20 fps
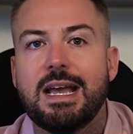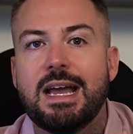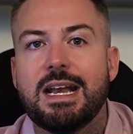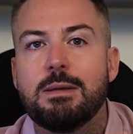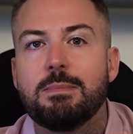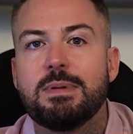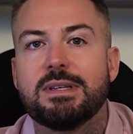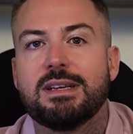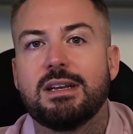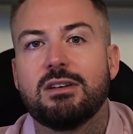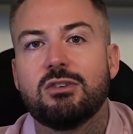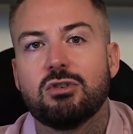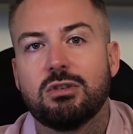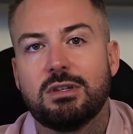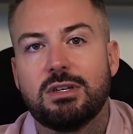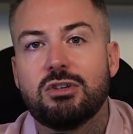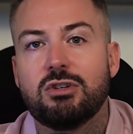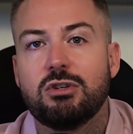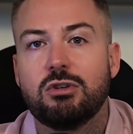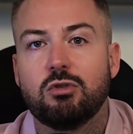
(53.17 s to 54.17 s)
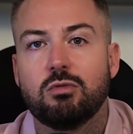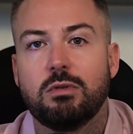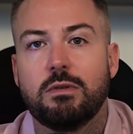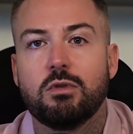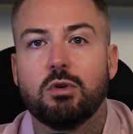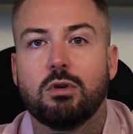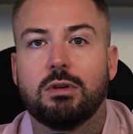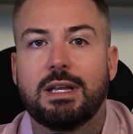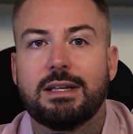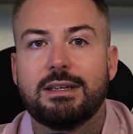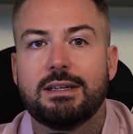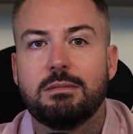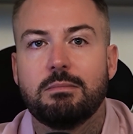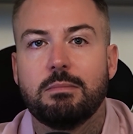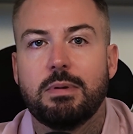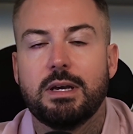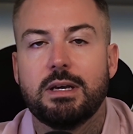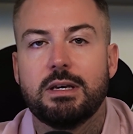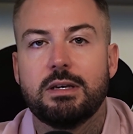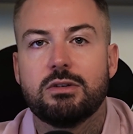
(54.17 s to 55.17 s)
any potential issues with your landing
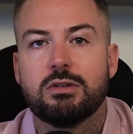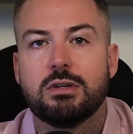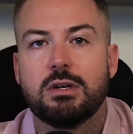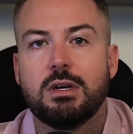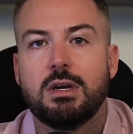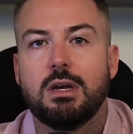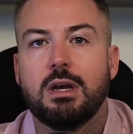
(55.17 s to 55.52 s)
page